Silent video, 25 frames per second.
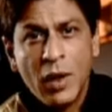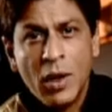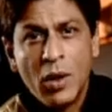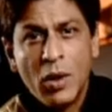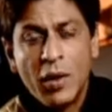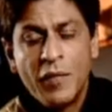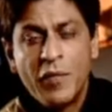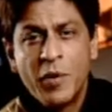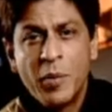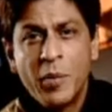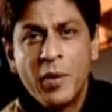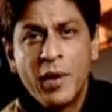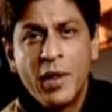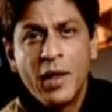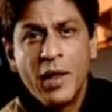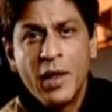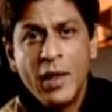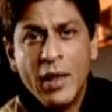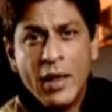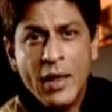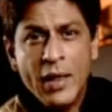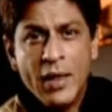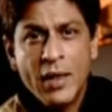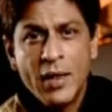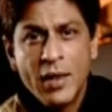Hello
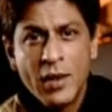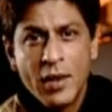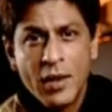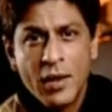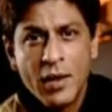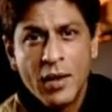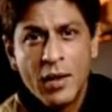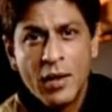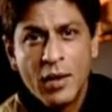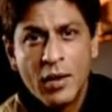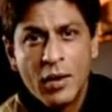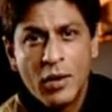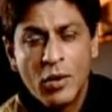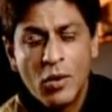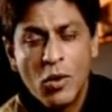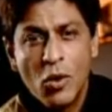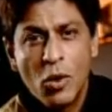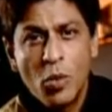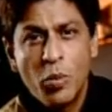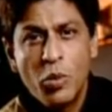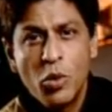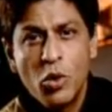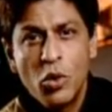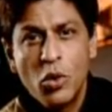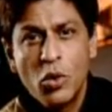everybody,
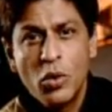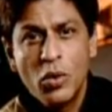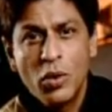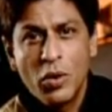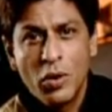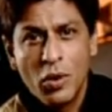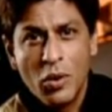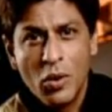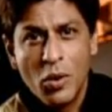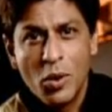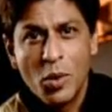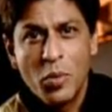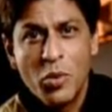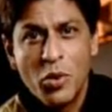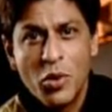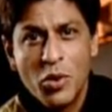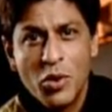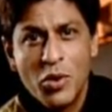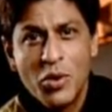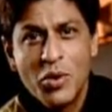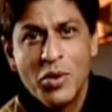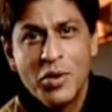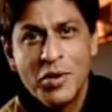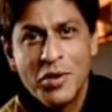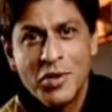Korbo,
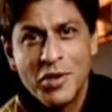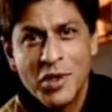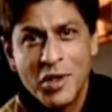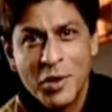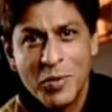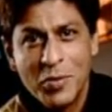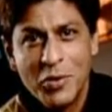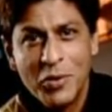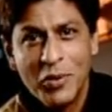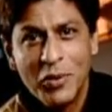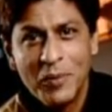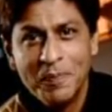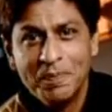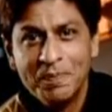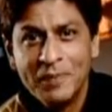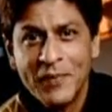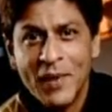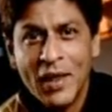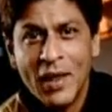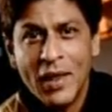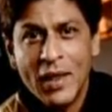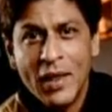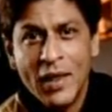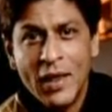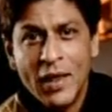Lorbo, Jeetbo.
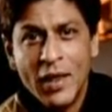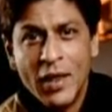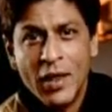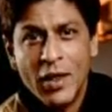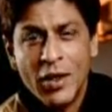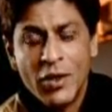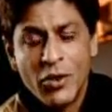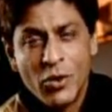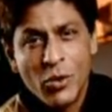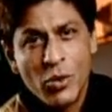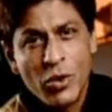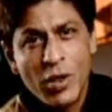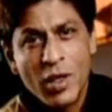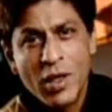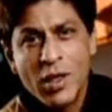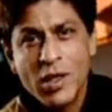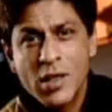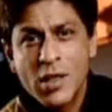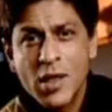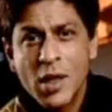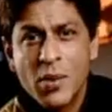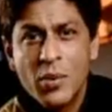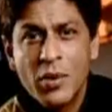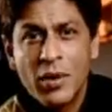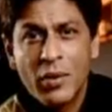Two
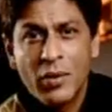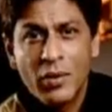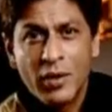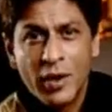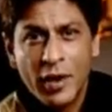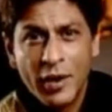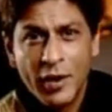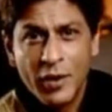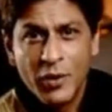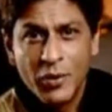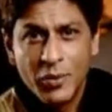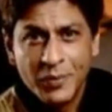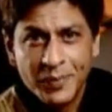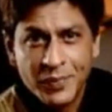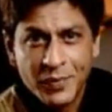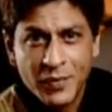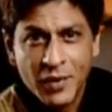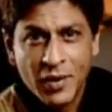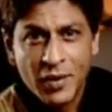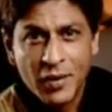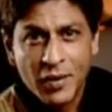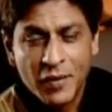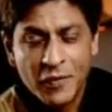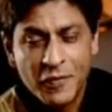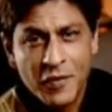things I want to tell you.
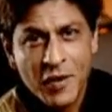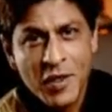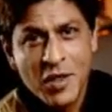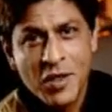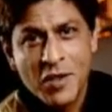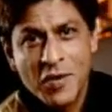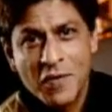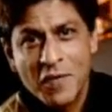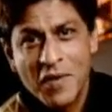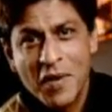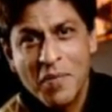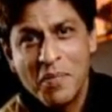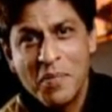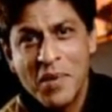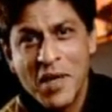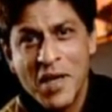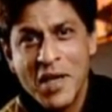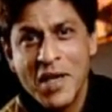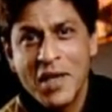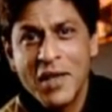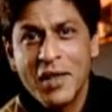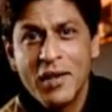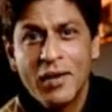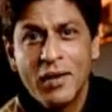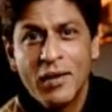Uh, first of them
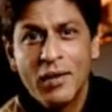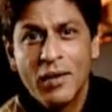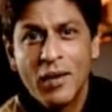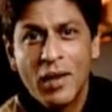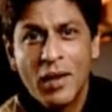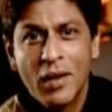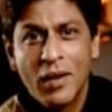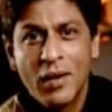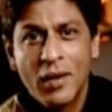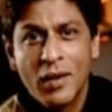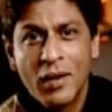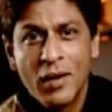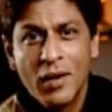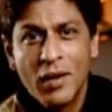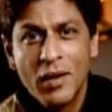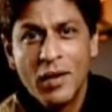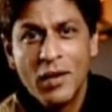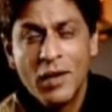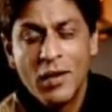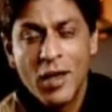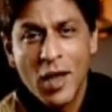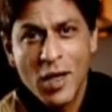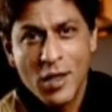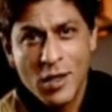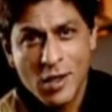being that uh,
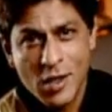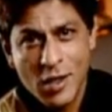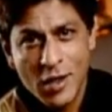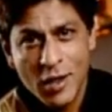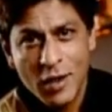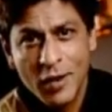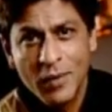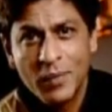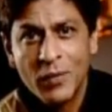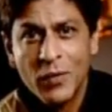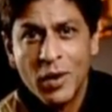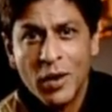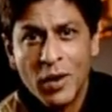last year